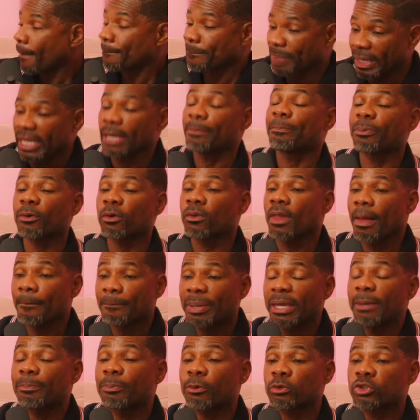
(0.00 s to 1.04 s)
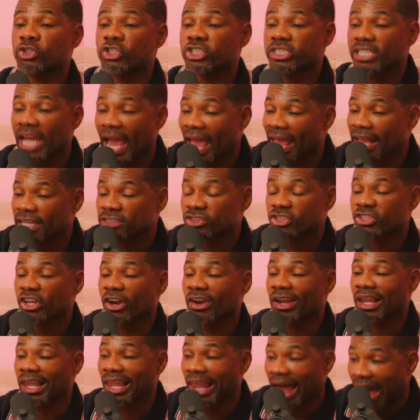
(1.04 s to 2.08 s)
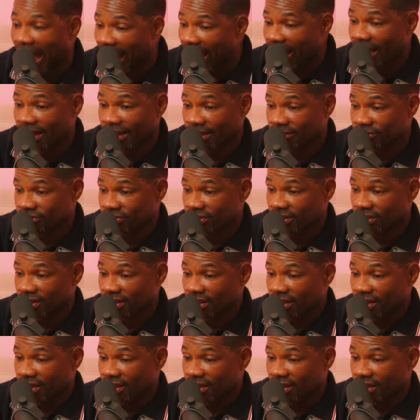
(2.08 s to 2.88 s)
People changed their lives.